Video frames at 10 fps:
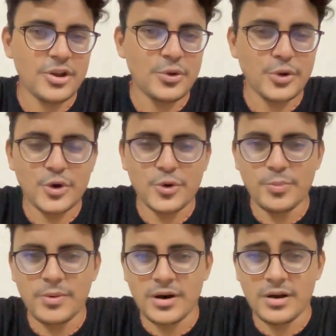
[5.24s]
on
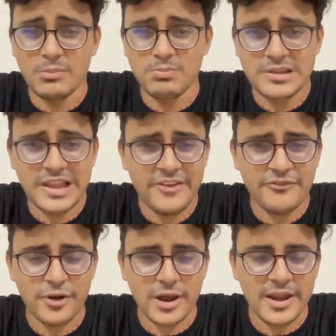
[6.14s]
YouTube
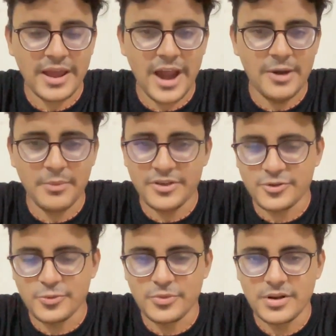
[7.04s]
live for Unacademy
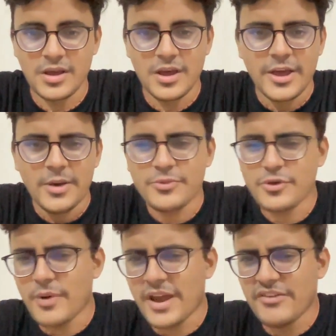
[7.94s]
soon.
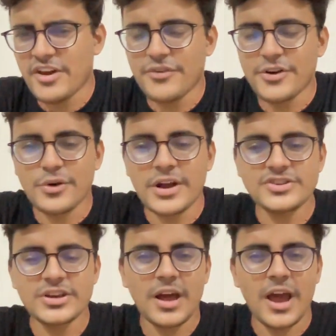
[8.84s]
So by way of
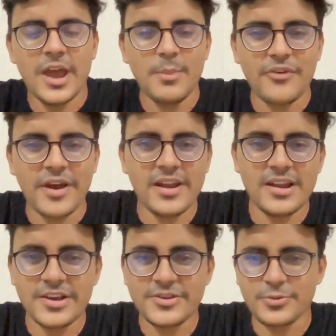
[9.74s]
introduction, I am a final
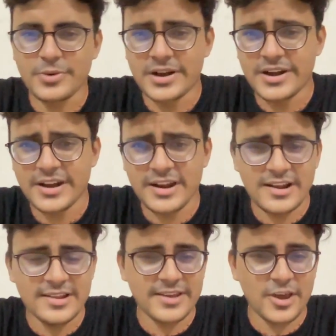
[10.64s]
year student at
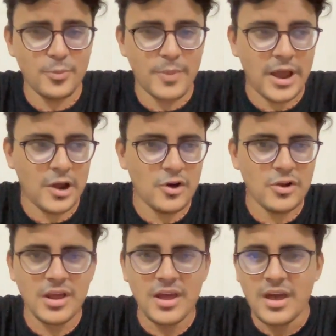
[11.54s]
NNSIU
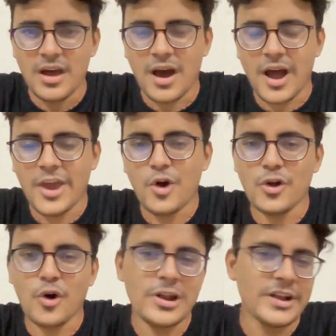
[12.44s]
Bangalore. I
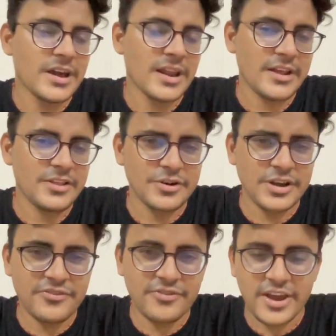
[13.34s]
got All India Rank
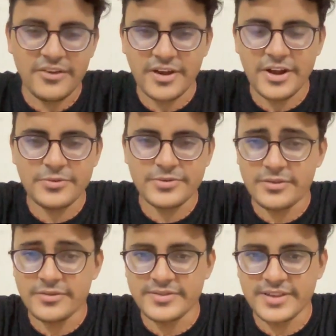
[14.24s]
35 in
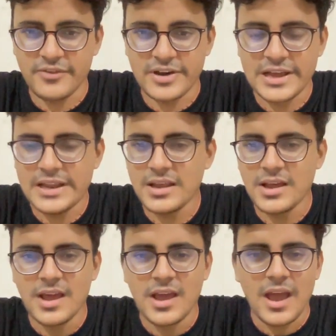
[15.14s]
2017,
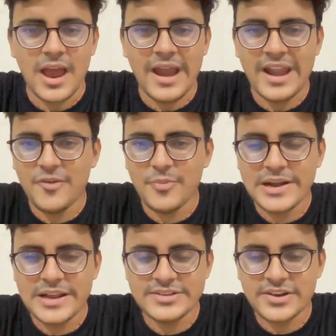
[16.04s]
and I've
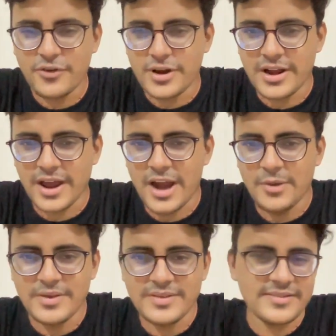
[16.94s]
been teaching for
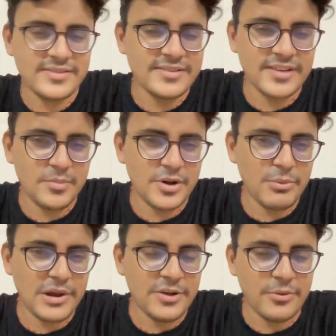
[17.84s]
Unacademy since December
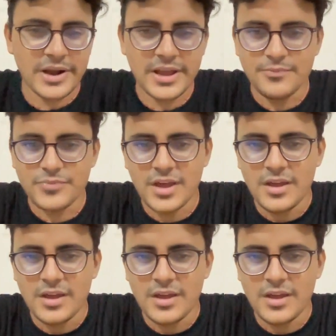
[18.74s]
2020.